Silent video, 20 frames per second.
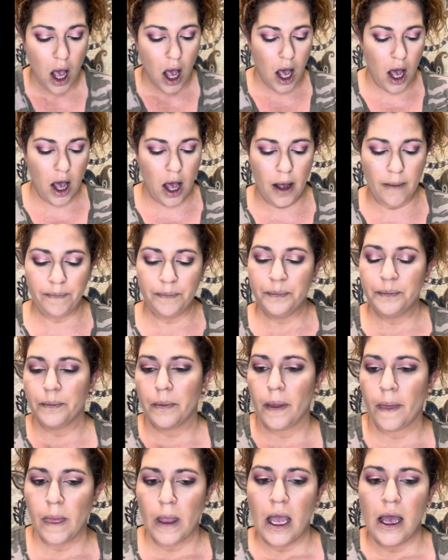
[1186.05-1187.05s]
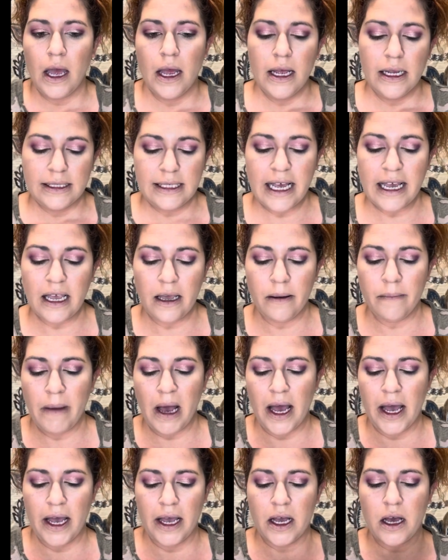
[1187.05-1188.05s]
Um, taking
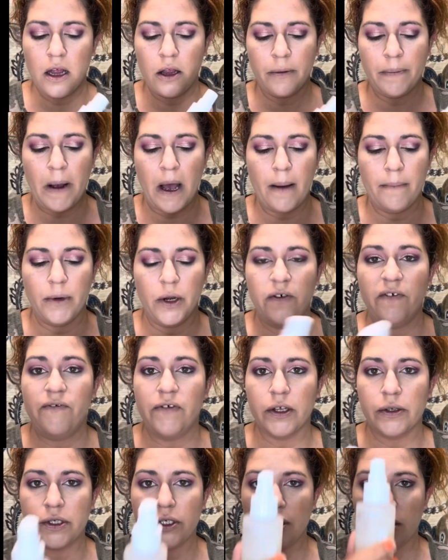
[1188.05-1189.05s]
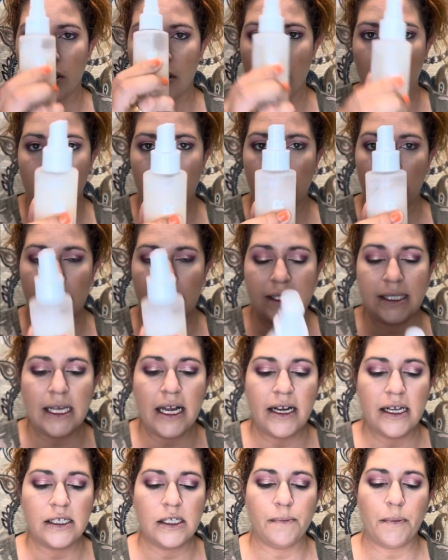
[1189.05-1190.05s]
my ColourPop No Filter
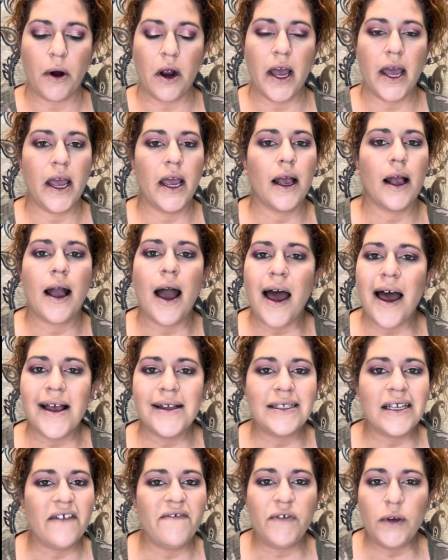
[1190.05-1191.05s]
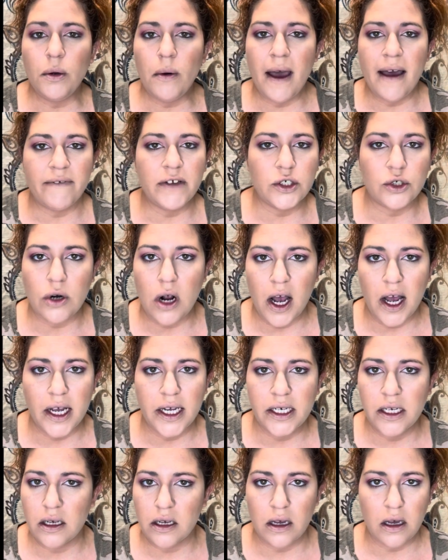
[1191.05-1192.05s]
setting spray. Guys, if you haven't
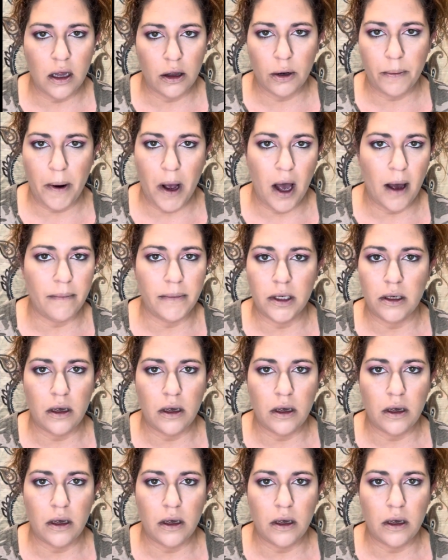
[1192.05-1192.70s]
tried ColourPop,